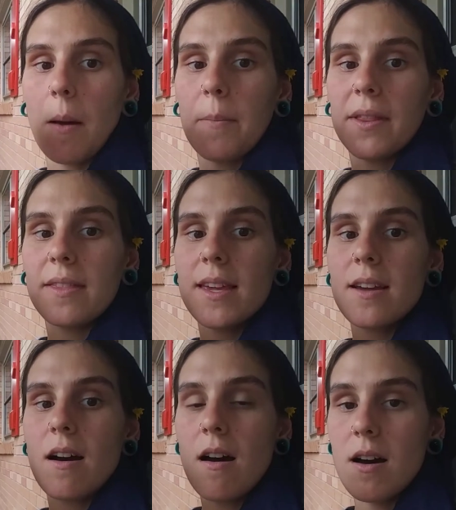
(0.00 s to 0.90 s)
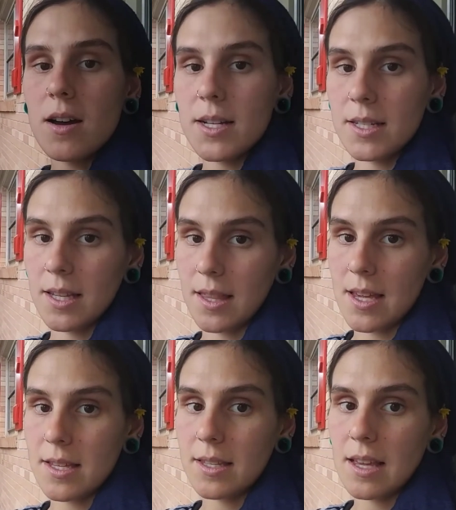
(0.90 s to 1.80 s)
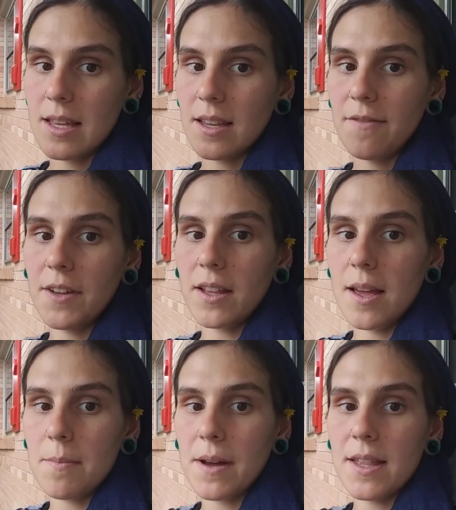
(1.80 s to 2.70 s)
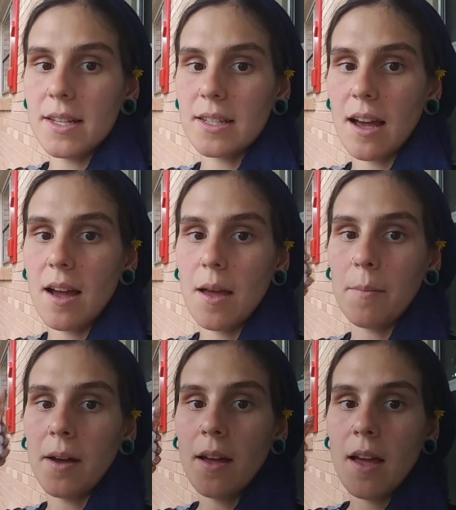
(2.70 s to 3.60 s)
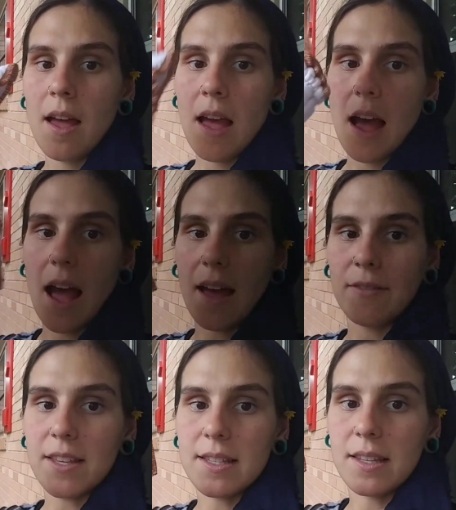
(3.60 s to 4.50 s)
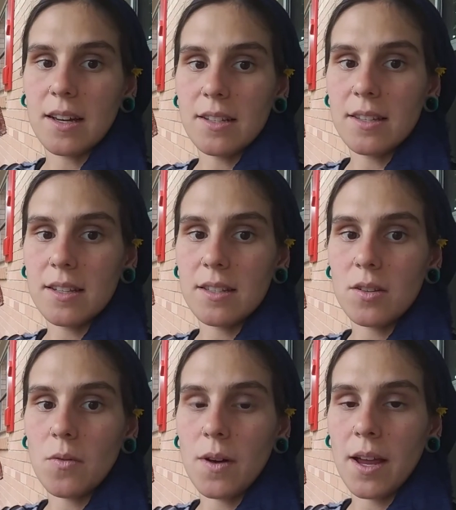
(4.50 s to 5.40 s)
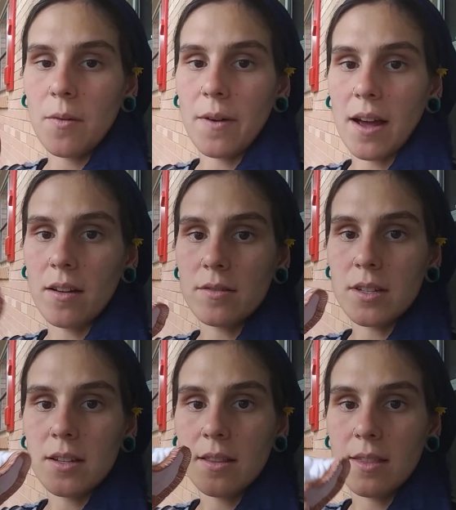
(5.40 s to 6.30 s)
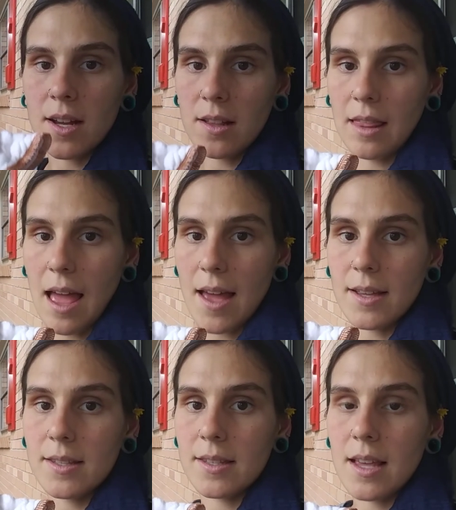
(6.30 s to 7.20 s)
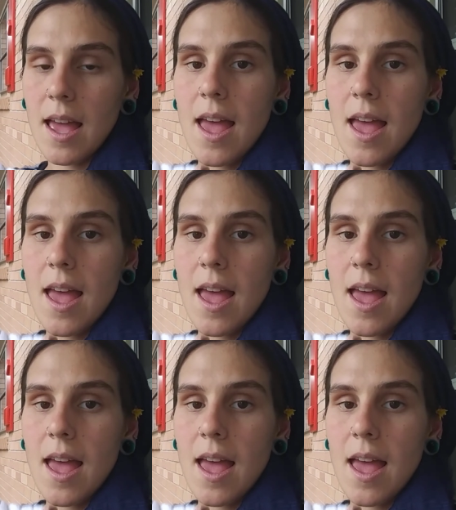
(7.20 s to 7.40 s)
But the con to these is I feel like by the time I have these gussets going around their legs,